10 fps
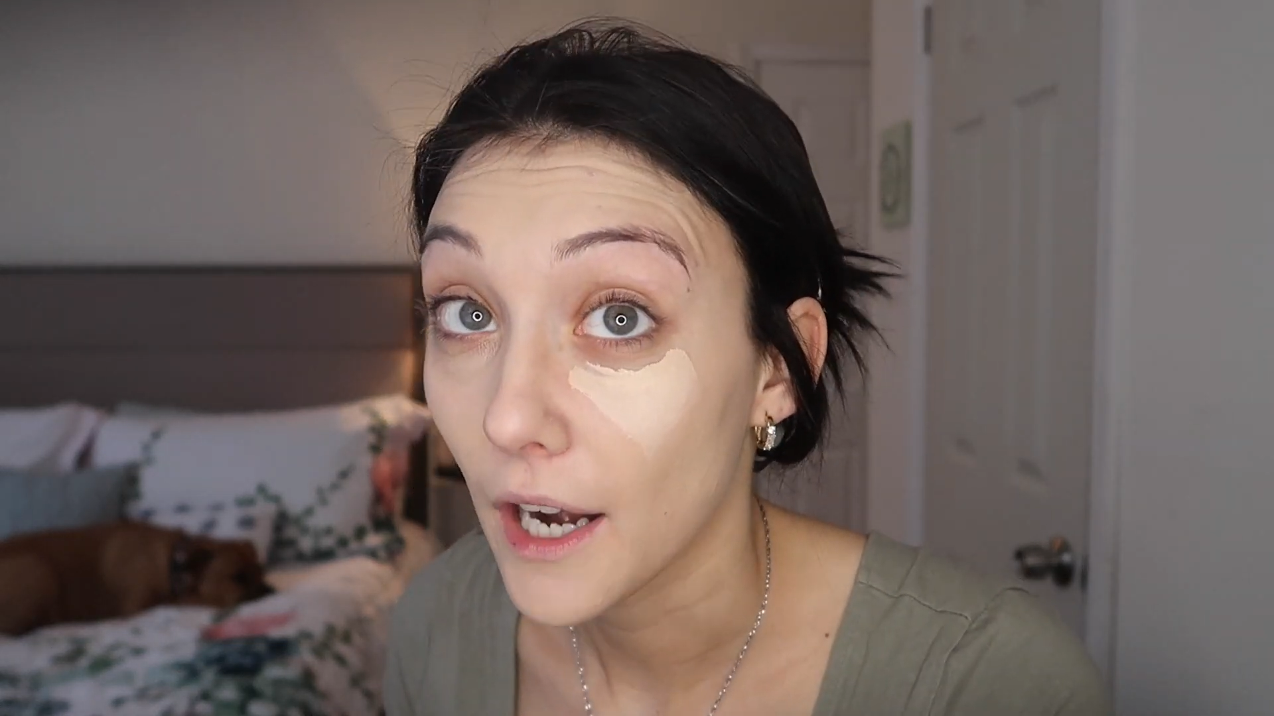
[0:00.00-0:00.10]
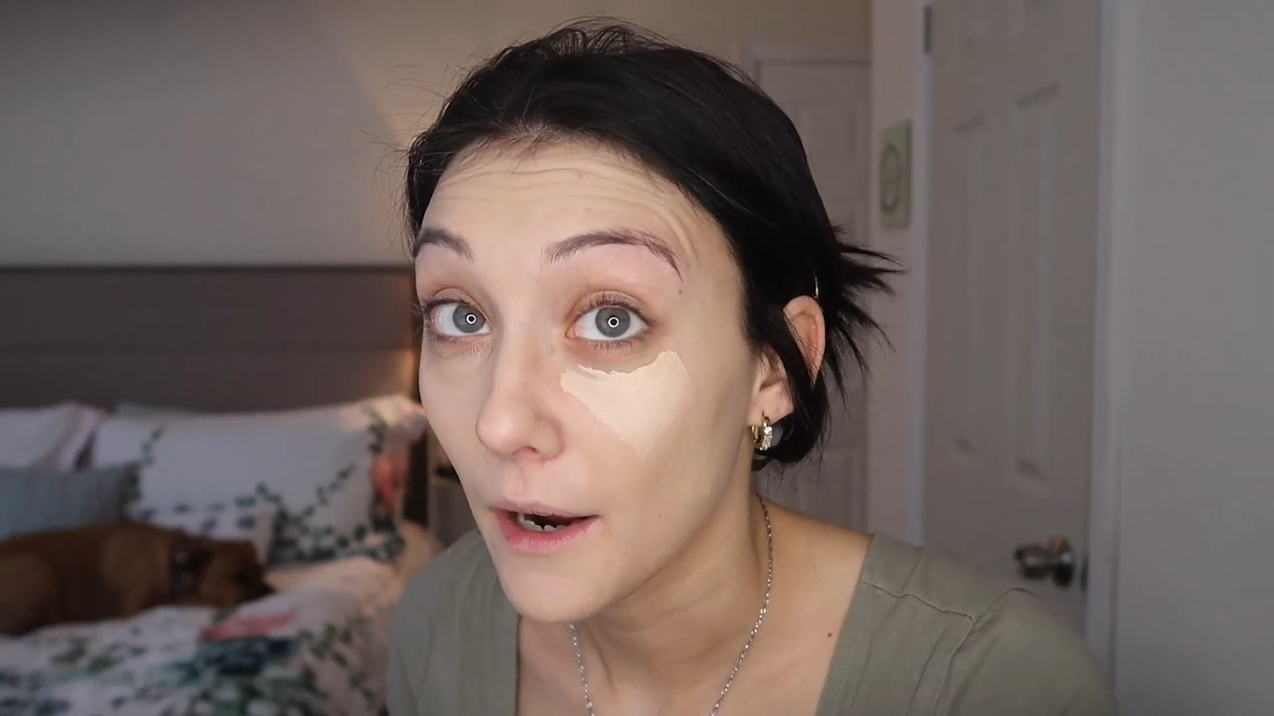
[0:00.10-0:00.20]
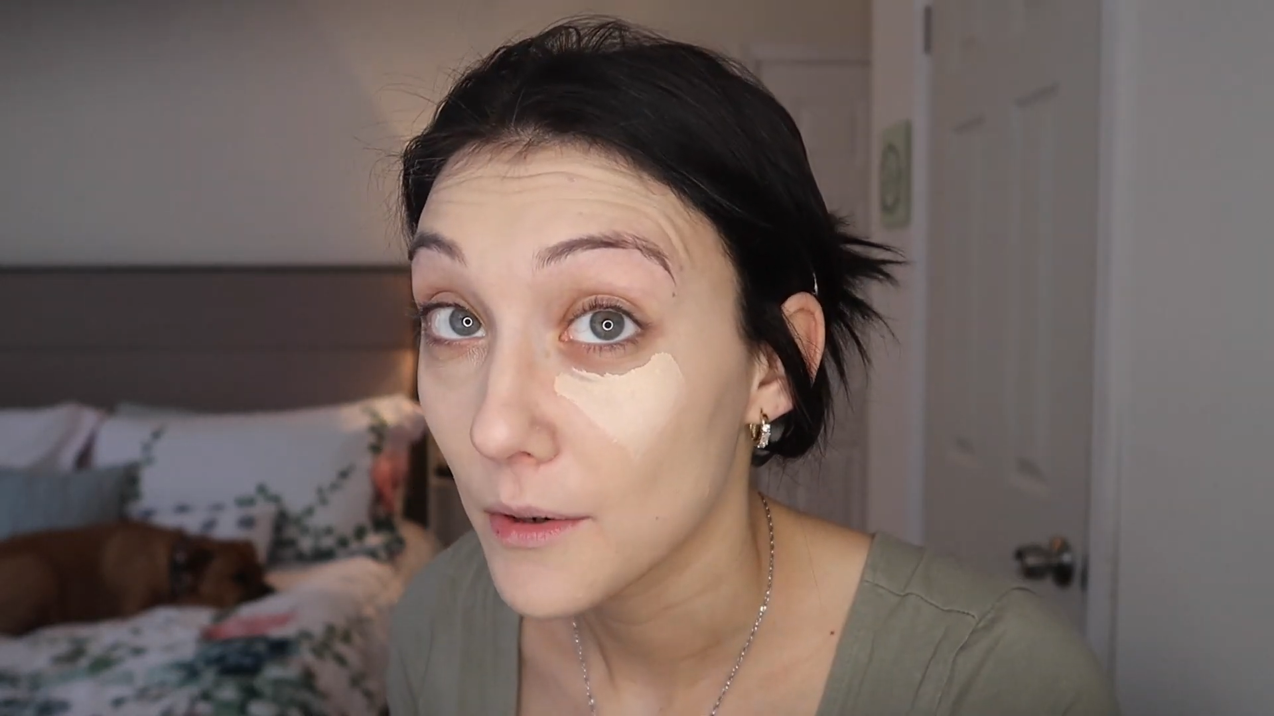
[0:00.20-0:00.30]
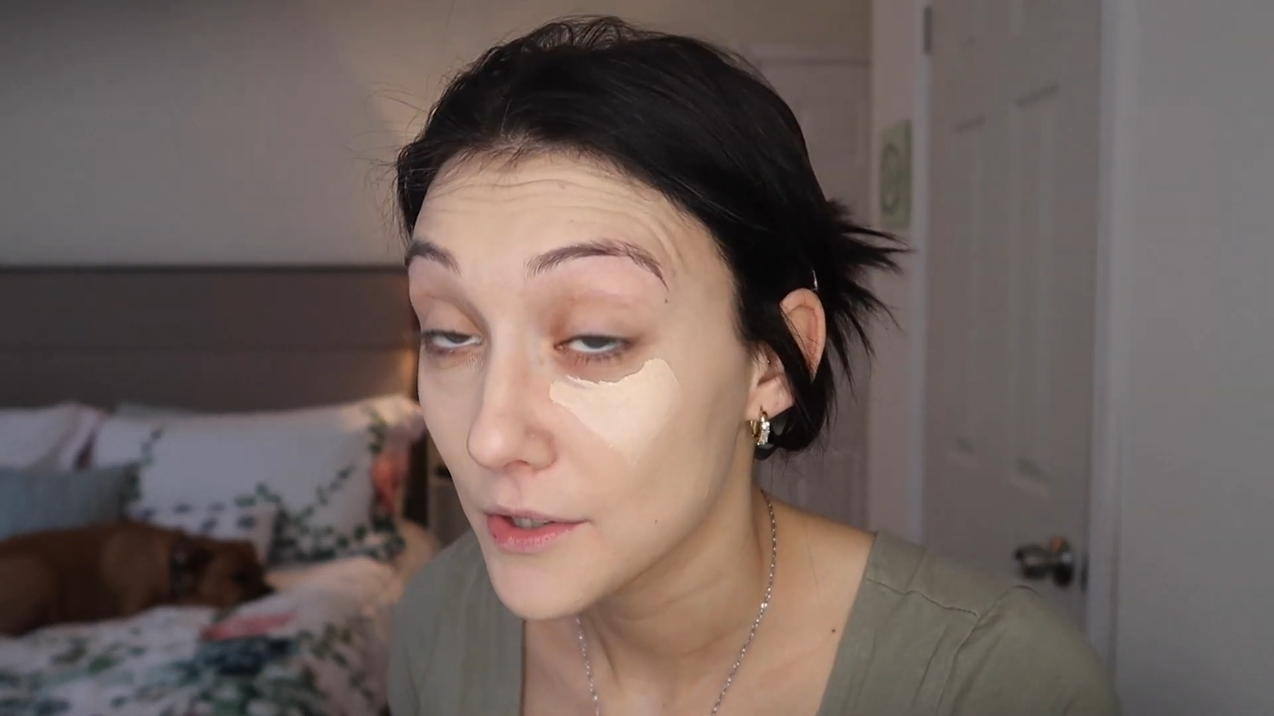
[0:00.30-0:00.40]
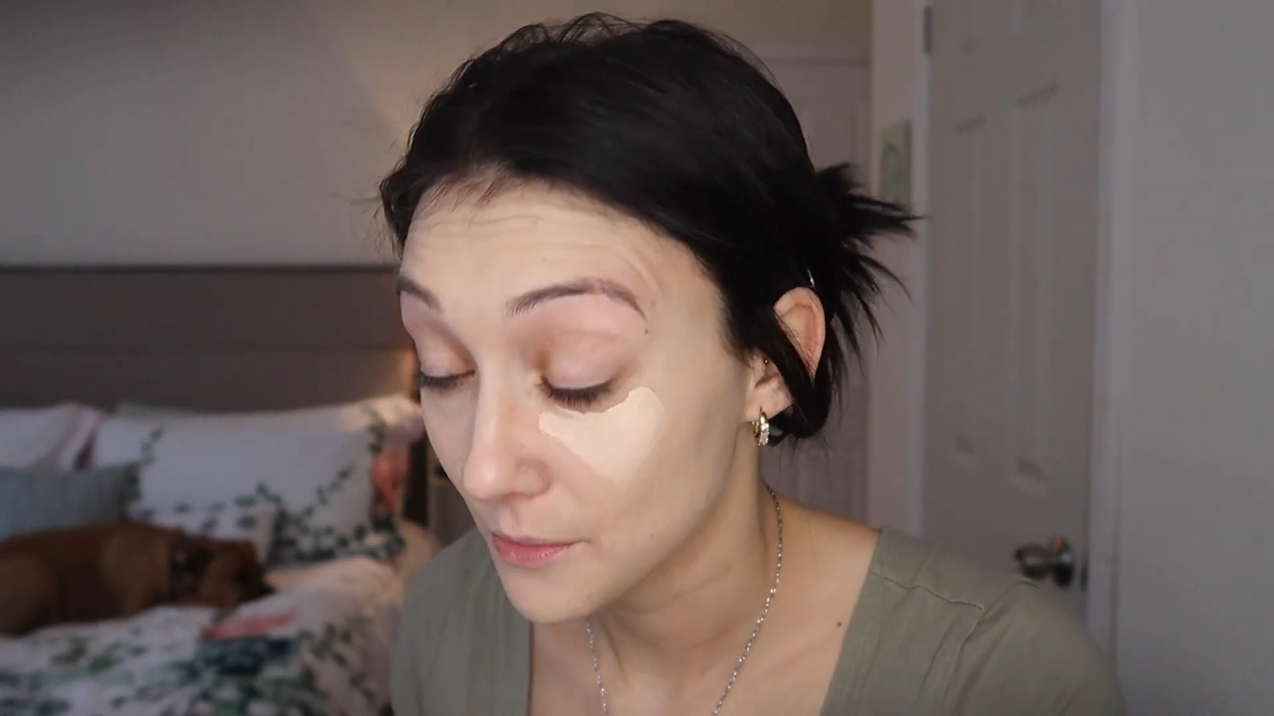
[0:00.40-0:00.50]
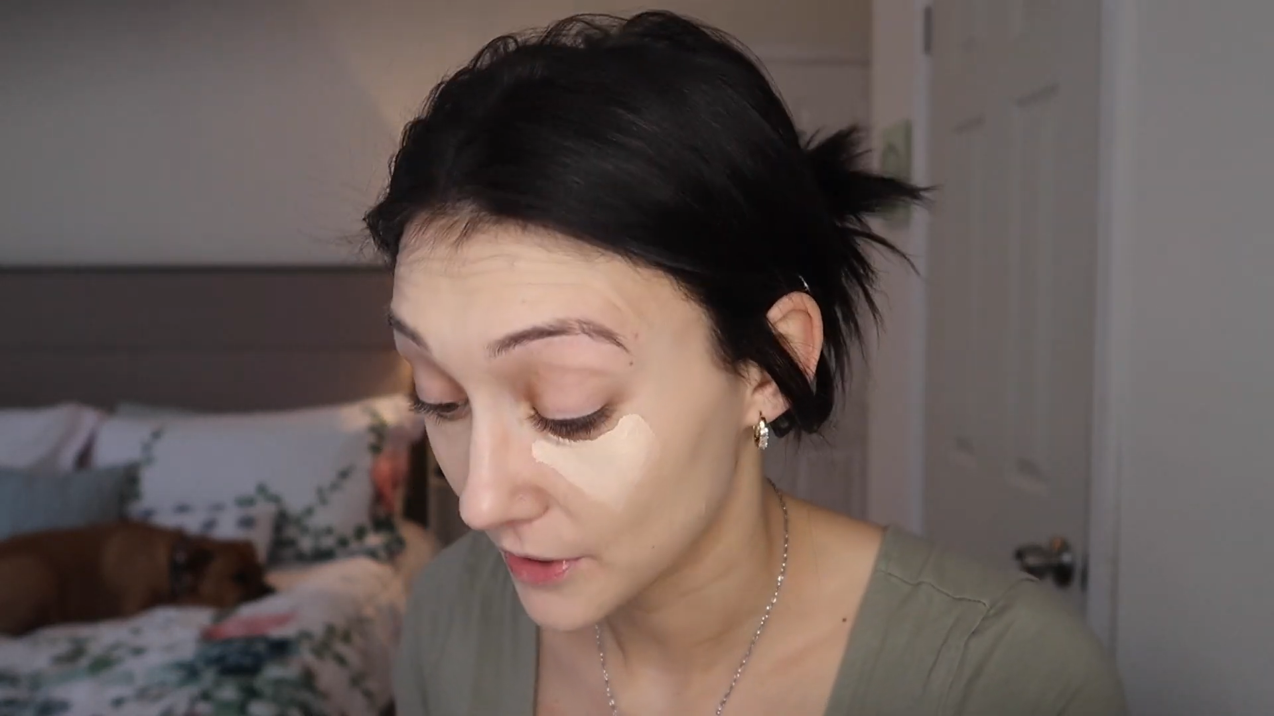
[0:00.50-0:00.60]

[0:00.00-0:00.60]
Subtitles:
hours,